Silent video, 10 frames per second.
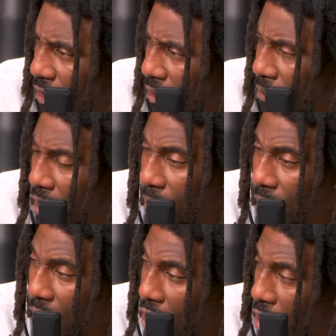later, a buddy of
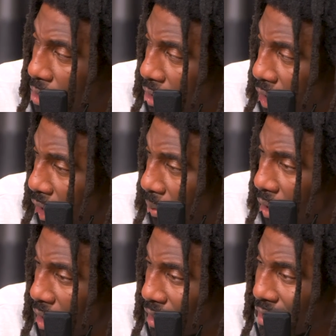mine called me and said, hey,
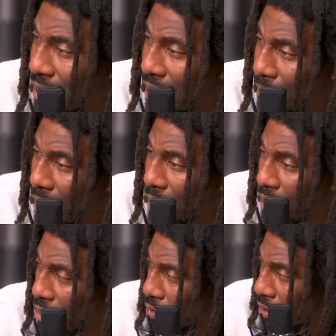Amar, there's a team out in
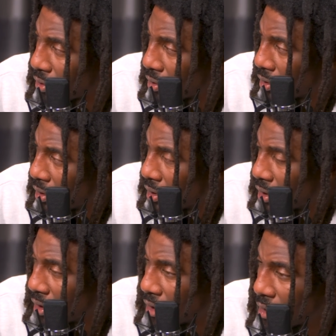Israel
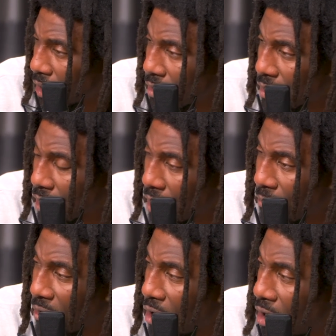that's up for